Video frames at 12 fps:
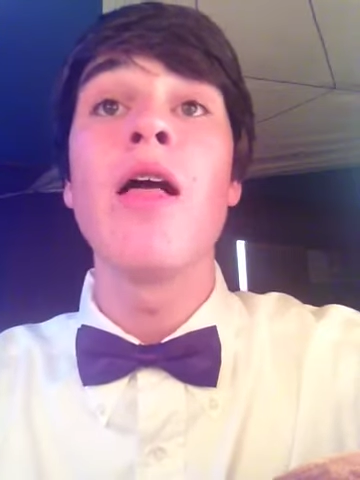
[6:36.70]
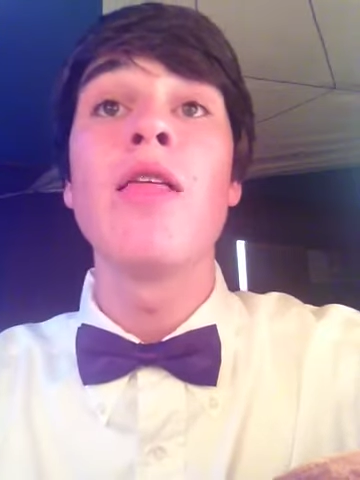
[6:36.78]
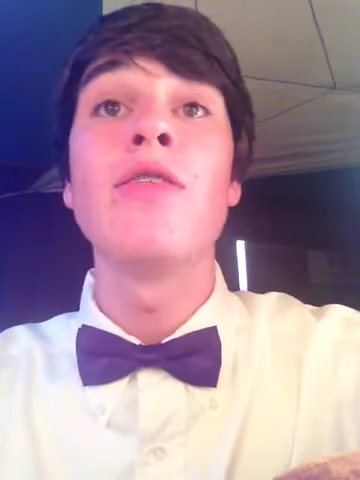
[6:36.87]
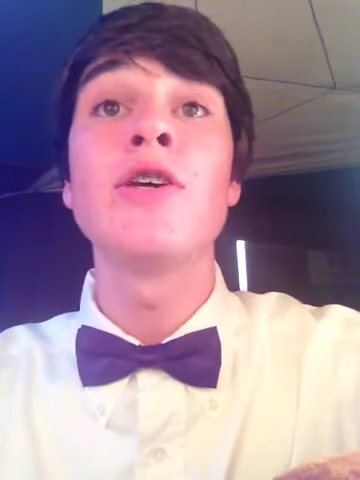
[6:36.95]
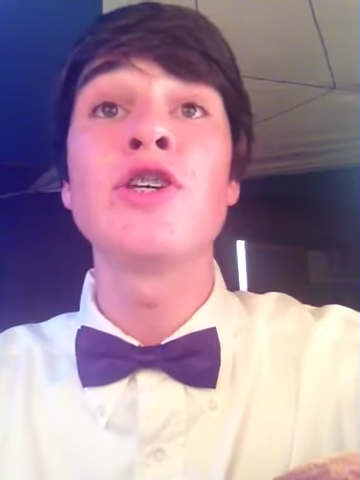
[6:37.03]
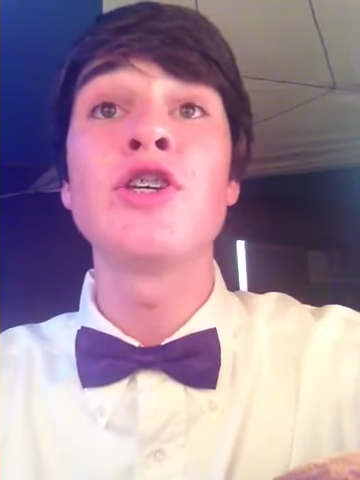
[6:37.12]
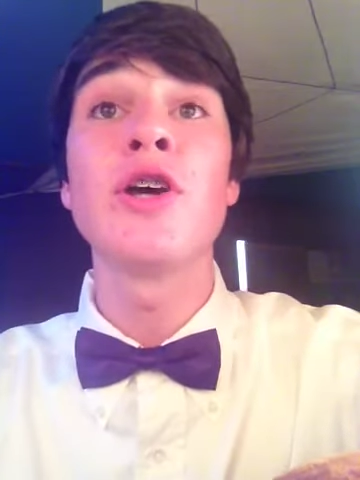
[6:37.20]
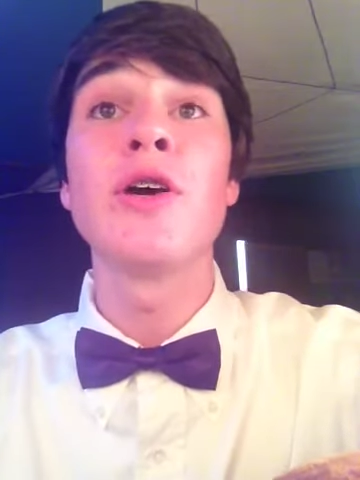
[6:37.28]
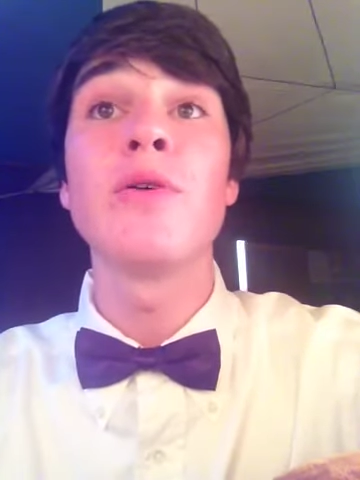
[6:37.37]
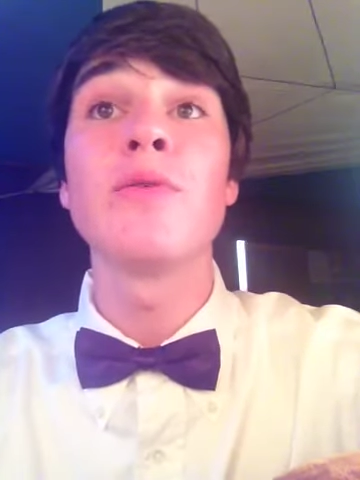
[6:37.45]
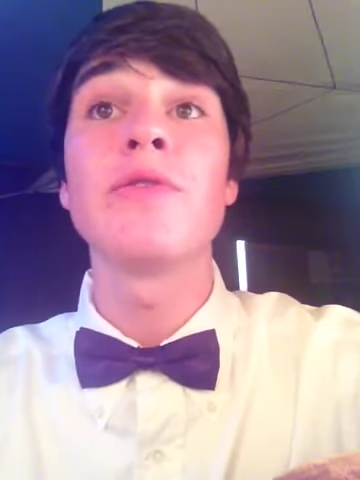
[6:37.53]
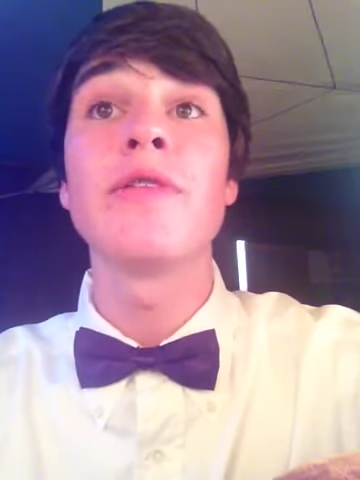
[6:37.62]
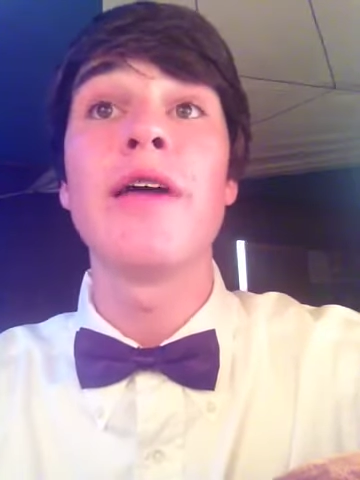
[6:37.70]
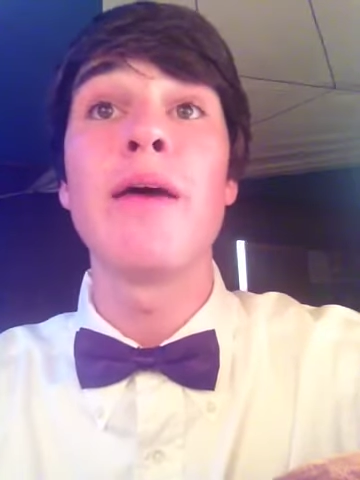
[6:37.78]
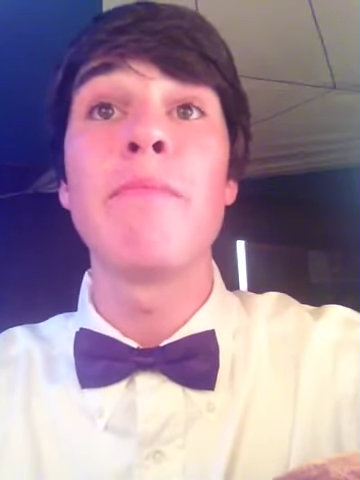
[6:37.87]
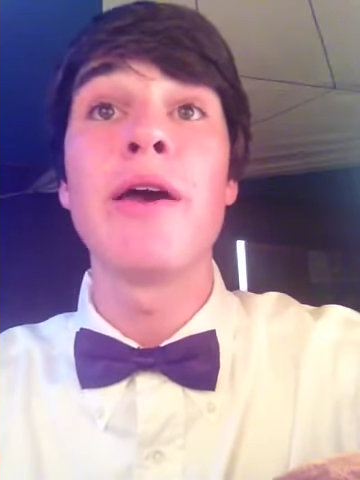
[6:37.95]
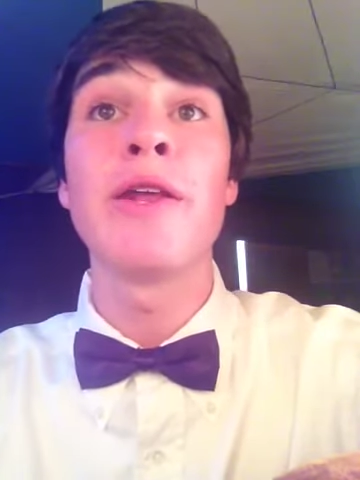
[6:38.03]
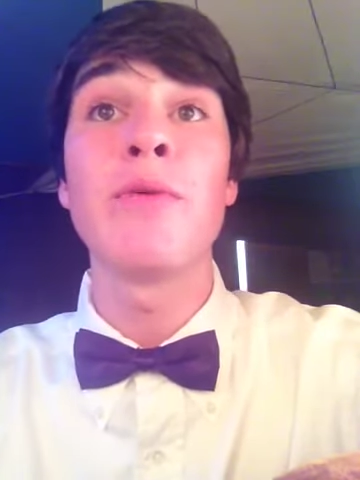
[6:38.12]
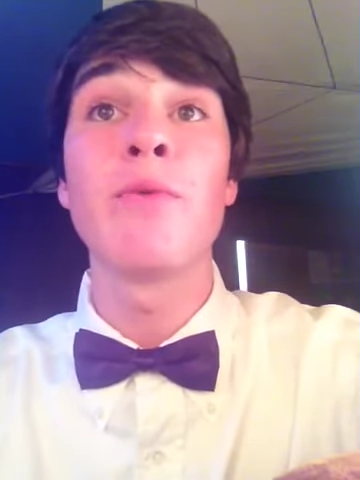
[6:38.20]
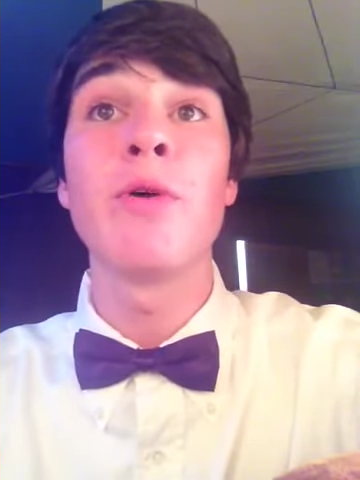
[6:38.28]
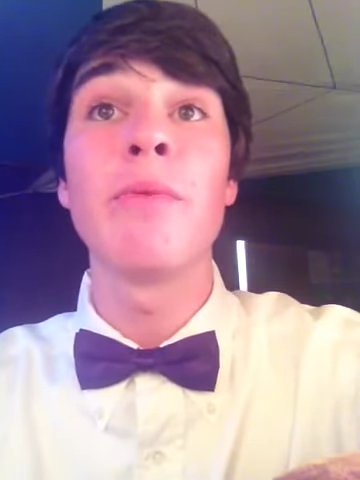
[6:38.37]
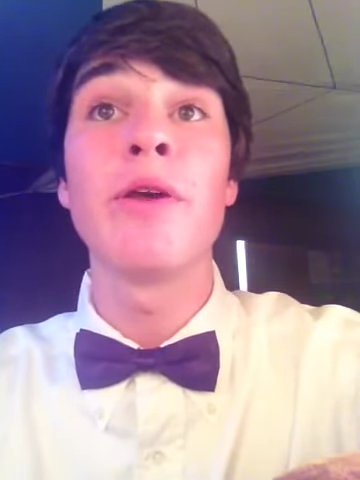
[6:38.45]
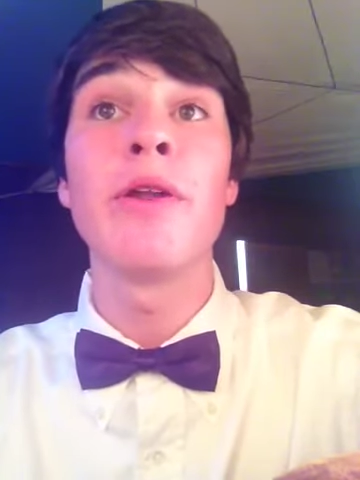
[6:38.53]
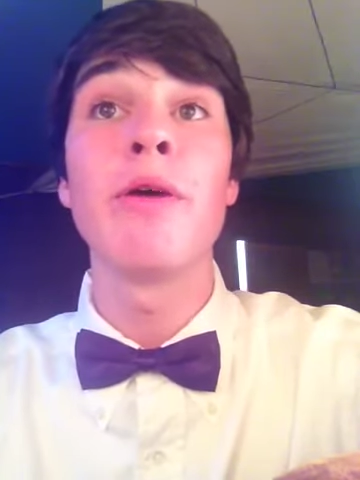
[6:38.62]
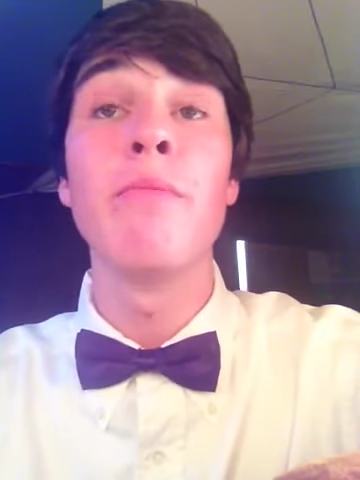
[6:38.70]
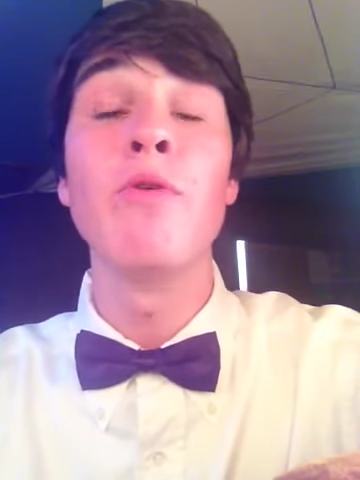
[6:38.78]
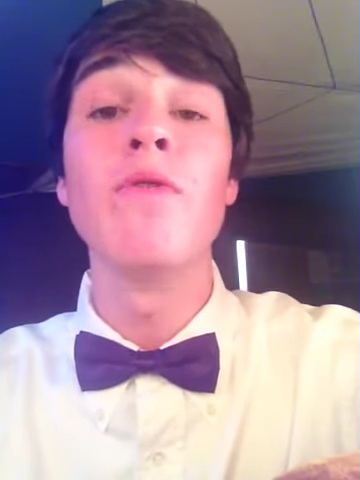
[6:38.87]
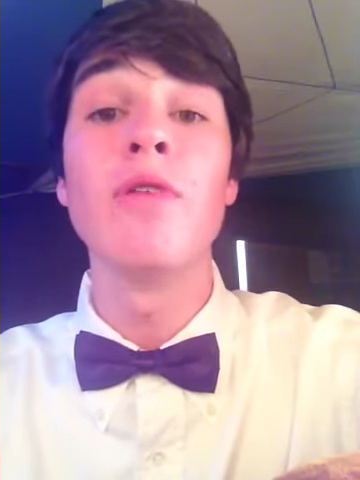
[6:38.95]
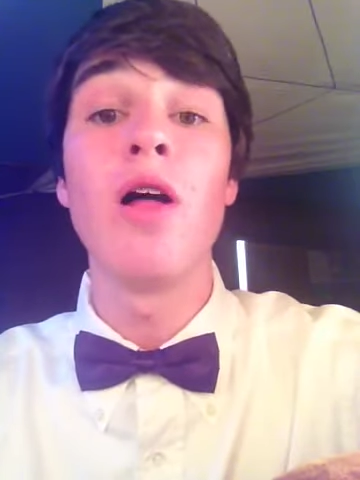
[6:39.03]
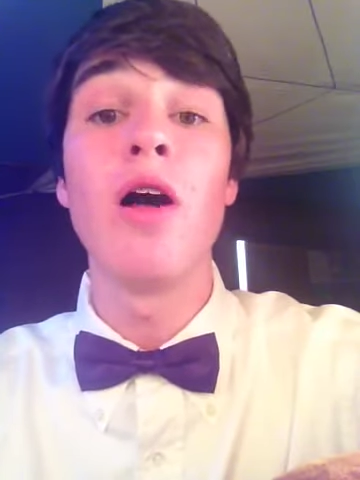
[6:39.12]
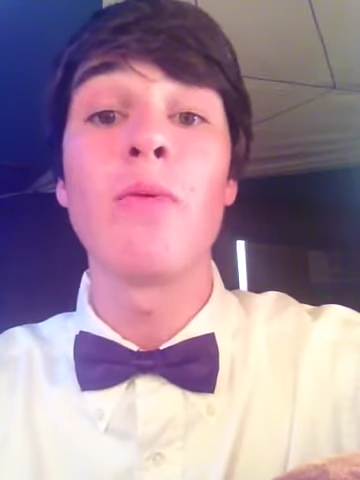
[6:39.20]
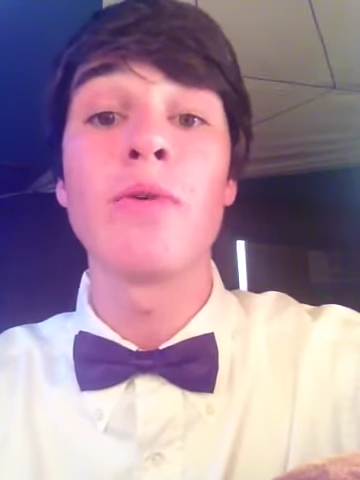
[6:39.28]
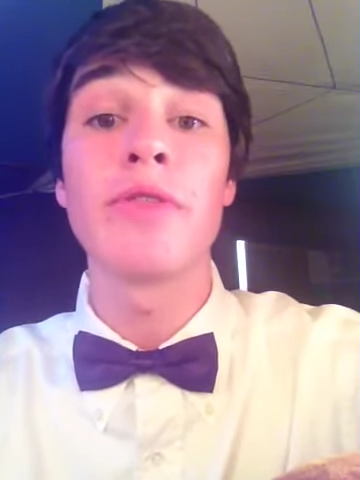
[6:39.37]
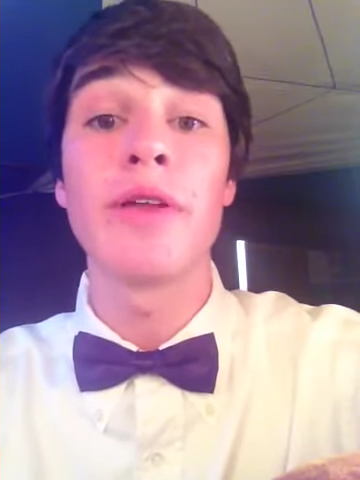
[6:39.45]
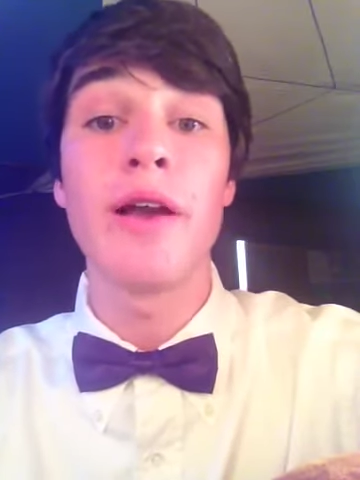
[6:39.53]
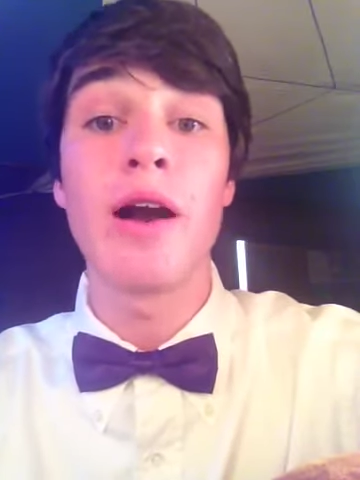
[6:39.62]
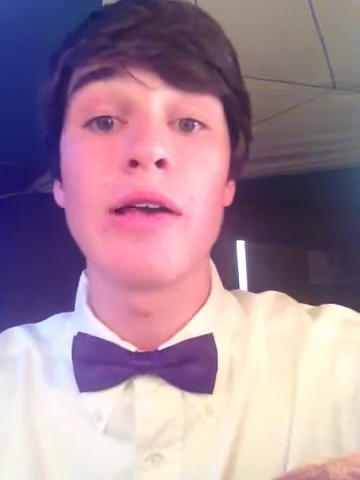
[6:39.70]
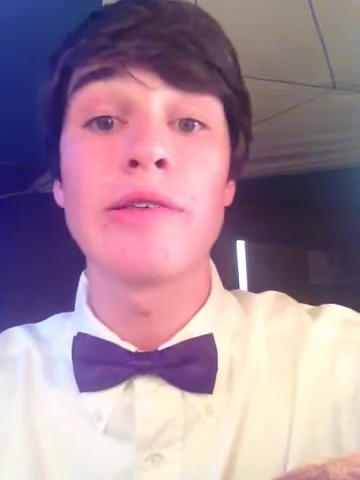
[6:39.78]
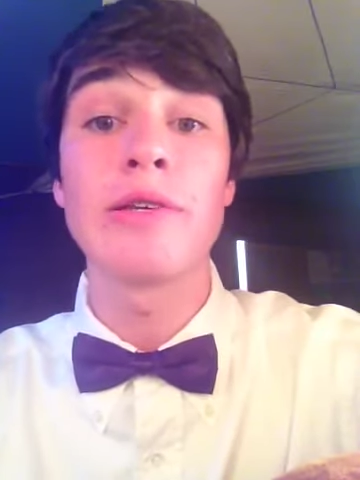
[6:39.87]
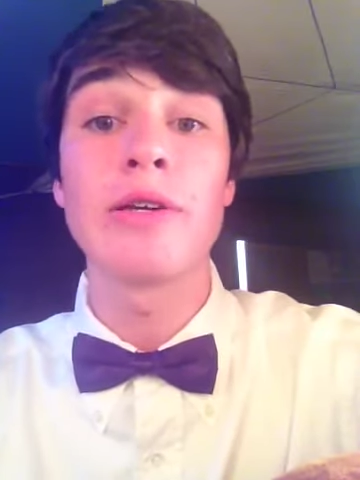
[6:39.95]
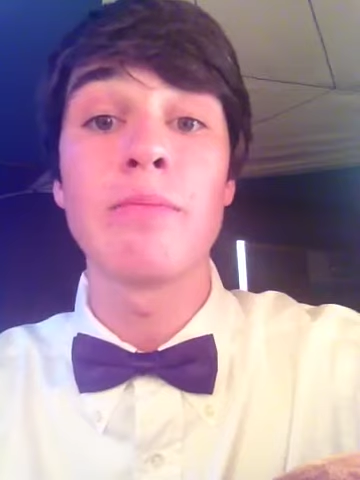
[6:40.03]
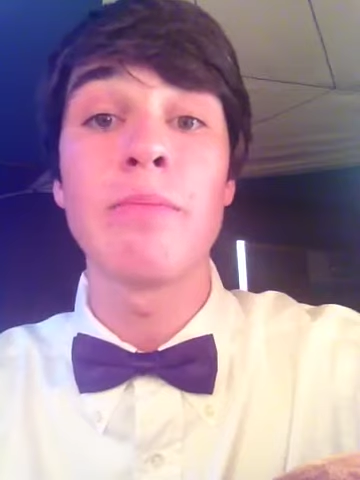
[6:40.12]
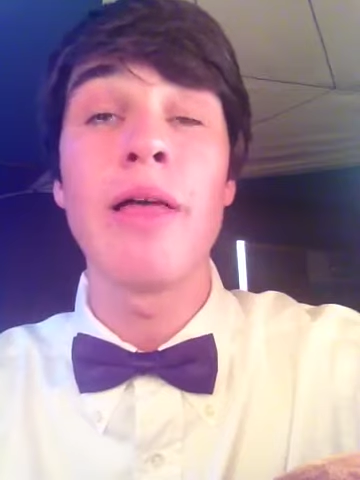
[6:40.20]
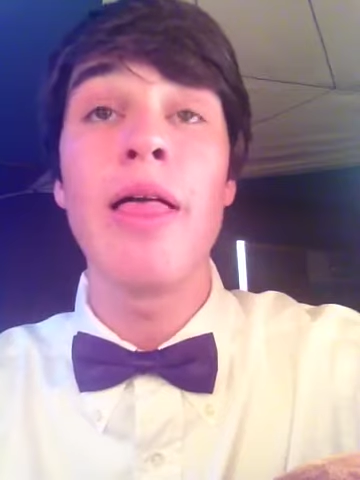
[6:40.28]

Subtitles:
This shows that men and women move along with the gossip.